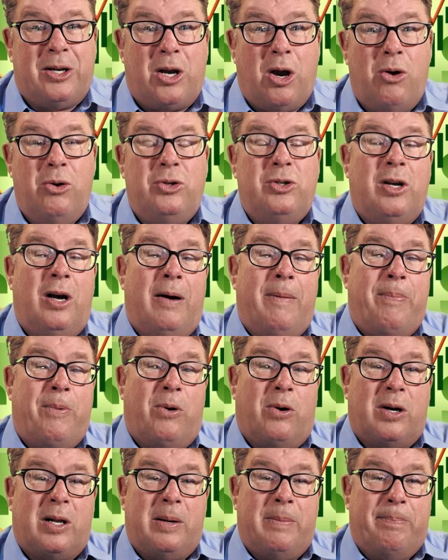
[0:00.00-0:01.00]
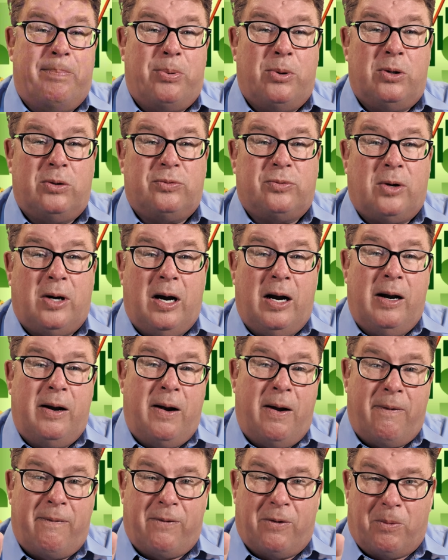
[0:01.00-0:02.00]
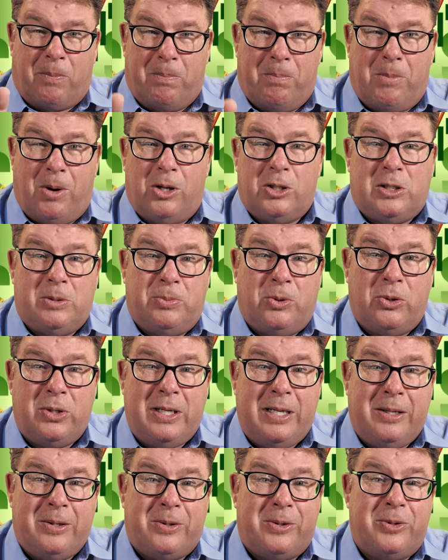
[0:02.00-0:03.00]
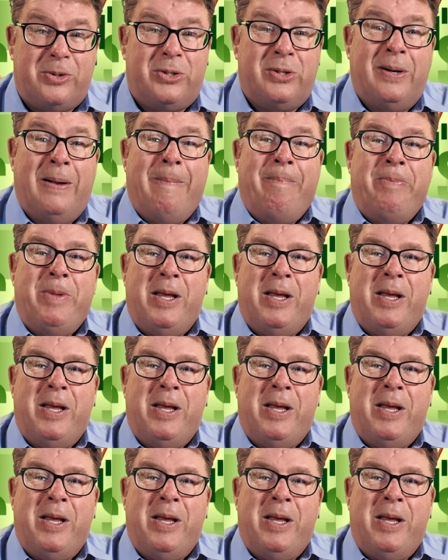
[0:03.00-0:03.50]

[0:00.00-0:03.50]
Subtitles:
goes up on a bull run for multiple years,